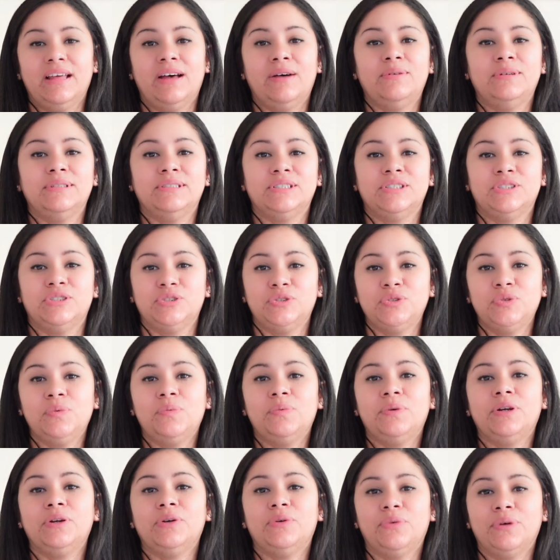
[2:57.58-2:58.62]
That was a
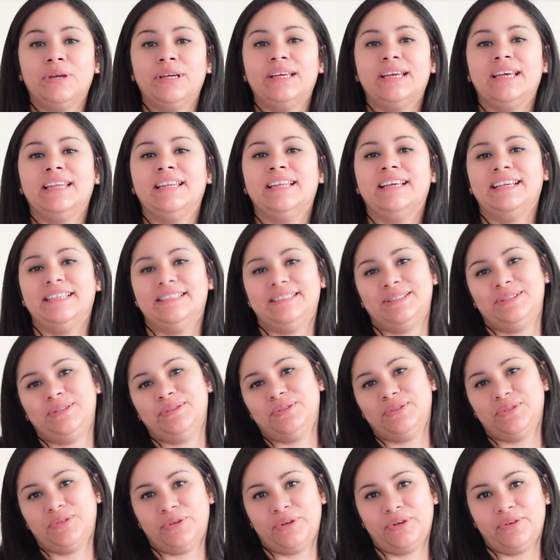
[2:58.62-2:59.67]
super quick and easy
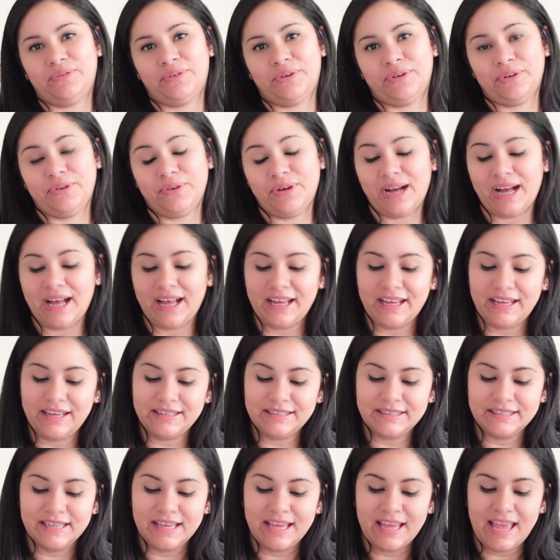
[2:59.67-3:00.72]
tutorial for you
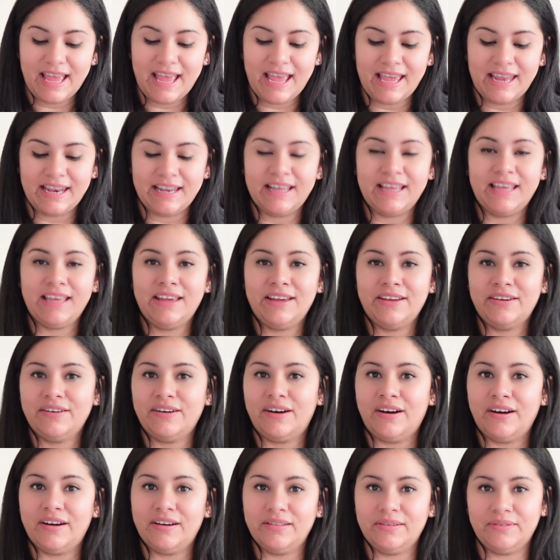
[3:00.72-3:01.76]
guys, and here
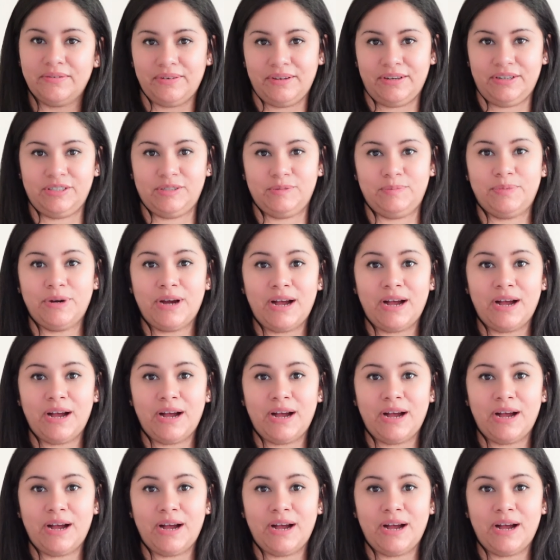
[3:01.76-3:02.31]
are the finished